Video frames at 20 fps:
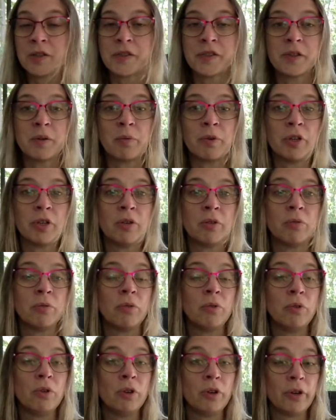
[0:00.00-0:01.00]
So when you
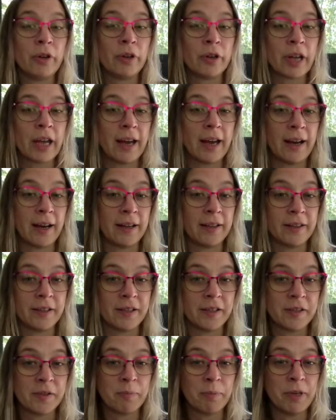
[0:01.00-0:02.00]
look at
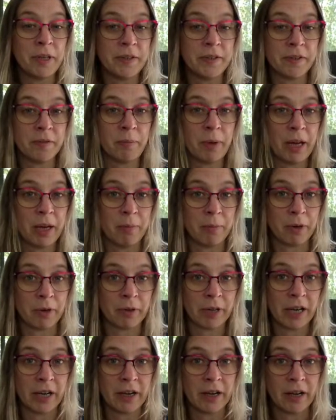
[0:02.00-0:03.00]
this piece of
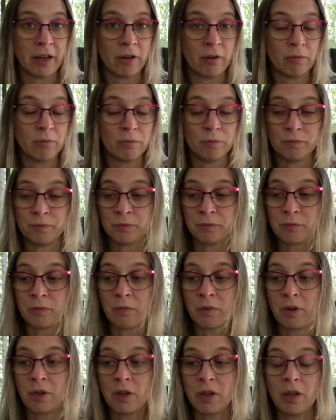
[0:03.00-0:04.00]
paper right now,
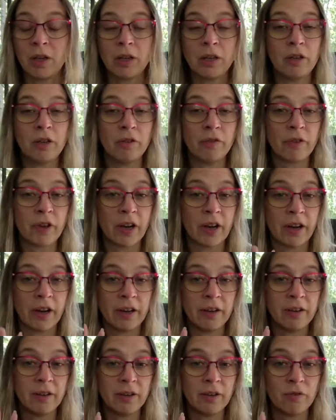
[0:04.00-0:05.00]
you've
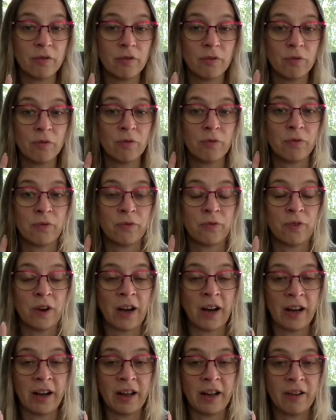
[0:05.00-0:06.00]
got
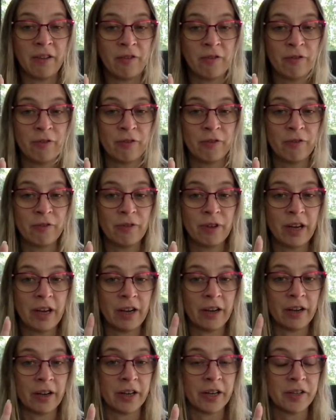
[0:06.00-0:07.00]
5
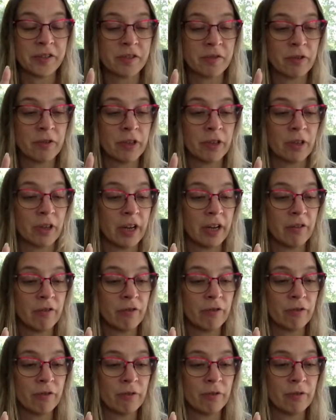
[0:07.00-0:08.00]
areas of your life.
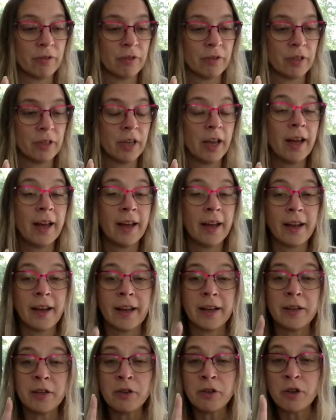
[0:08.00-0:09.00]

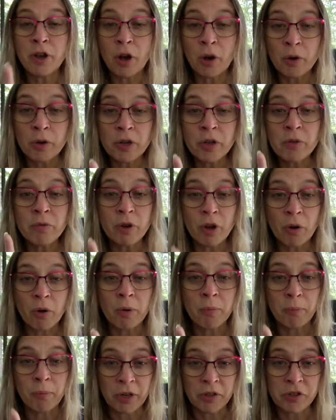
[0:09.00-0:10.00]
And I know you know
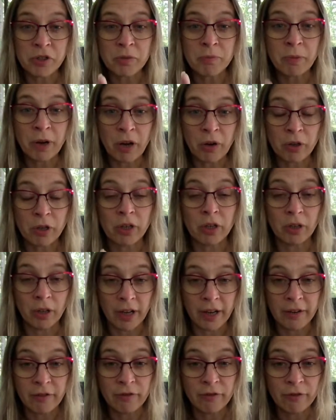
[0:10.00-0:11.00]
a bunch about your
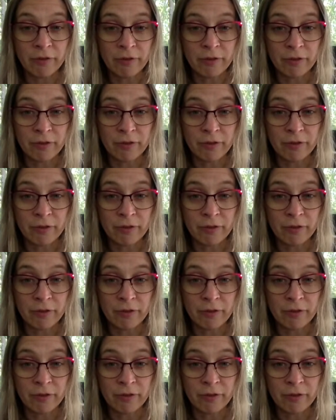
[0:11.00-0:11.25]
life.